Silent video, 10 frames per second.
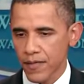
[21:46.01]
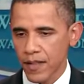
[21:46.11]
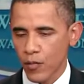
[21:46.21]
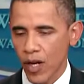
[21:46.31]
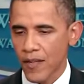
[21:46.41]

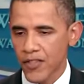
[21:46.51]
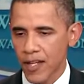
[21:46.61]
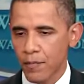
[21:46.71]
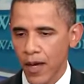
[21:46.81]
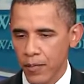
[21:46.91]
What I've
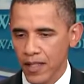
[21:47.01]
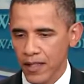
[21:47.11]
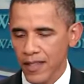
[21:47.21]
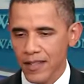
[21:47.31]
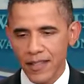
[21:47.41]
said
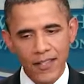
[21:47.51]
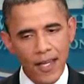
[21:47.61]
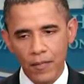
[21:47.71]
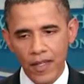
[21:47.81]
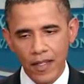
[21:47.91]
publicly is the
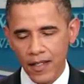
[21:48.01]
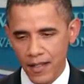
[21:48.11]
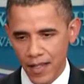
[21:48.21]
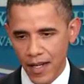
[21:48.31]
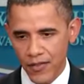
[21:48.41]
same thing
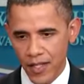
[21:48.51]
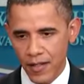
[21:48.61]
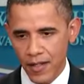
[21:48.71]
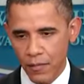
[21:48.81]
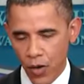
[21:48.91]
that I've said
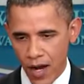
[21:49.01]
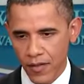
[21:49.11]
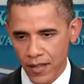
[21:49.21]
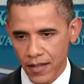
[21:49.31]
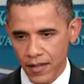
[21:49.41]

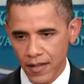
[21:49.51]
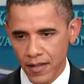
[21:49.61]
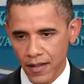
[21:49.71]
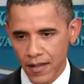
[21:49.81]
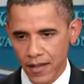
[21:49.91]
privately,
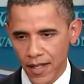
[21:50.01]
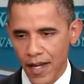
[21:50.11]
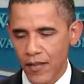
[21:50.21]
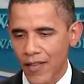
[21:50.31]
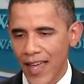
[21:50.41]
and
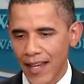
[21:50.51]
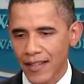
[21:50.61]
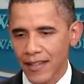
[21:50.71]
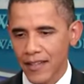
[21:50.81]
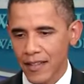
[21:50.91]
I've done that
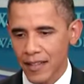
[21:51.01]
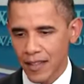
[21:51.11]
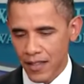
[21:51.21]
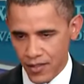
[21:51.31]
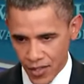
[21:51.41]

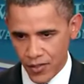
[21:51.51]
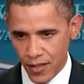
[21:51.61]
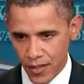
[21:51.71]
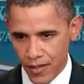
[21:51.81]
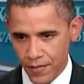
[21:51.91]

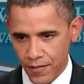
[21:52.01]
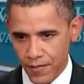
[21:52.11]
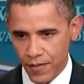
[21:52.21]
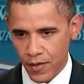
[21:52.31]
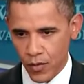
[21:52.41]
consistently
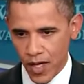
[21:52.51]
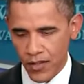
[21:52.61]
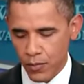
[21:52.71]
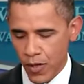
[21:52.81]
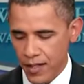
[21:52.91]
throughout this
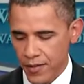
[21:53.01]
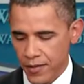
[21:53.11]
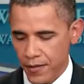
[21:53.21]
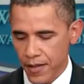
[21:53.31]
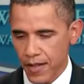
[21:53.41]
process.
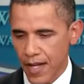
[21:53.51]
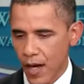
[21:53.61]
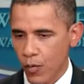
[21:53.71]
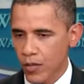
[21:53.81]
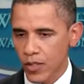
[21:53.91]
Now,
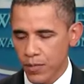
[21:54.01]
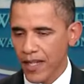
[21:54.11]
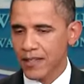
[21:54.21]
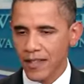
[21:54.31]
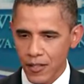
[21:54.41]
with respect
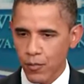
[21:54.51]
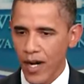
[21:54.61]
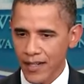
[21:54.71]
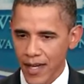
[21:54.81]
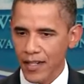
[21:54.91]
to this
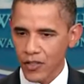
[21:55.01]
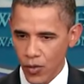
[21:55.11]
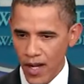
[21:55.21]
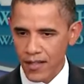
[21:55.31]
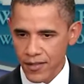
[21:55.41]
breakdown in
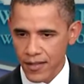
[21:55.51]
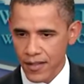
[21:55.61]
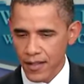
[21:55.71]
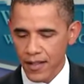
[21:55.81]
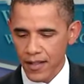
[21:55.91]
trust,
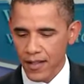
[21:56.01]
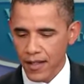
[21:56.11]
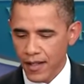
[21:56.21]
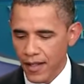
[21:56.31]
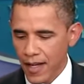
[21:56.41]

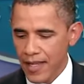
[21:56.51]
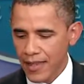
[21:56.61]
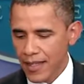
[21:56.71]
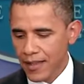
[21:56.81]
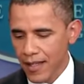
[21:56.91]
I
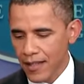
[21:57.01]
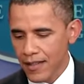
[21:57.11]
think that